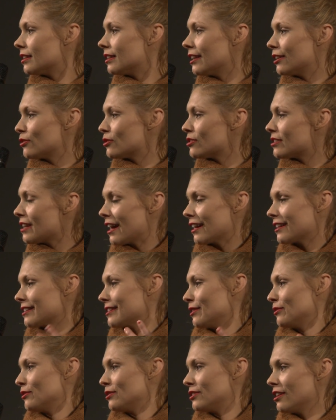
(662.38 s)
little shacks
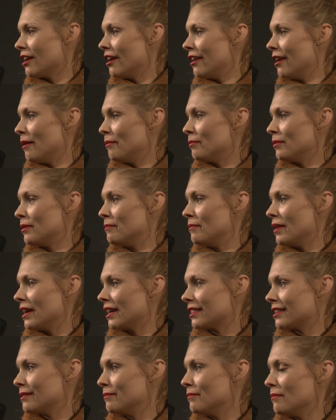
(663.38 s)
that would turn up and
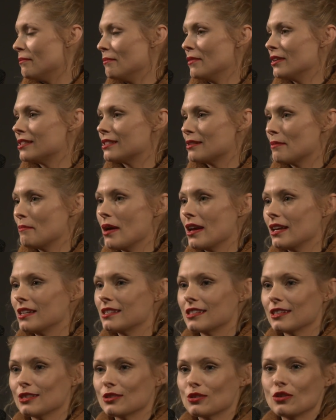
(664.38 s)
make the most
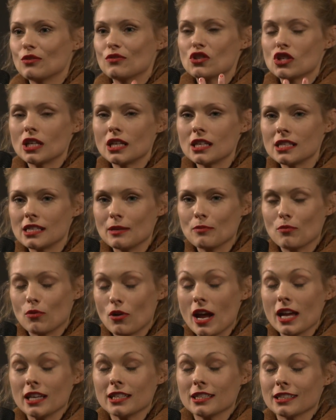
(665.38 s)
amazing sort of cheesy
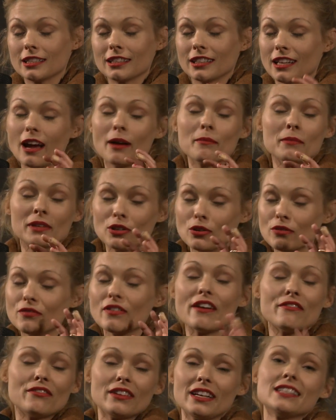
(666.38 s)
bread, I mean, you've
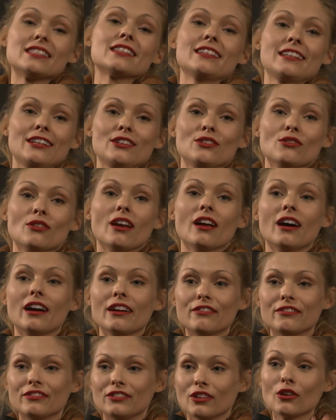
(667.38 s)
ever eaten in your
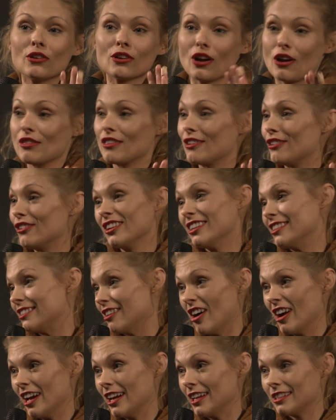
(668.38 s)
life. Don't go there on a
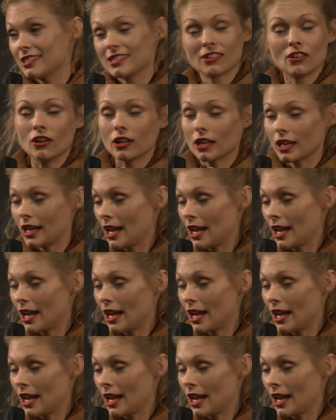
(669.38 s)
diet, it's not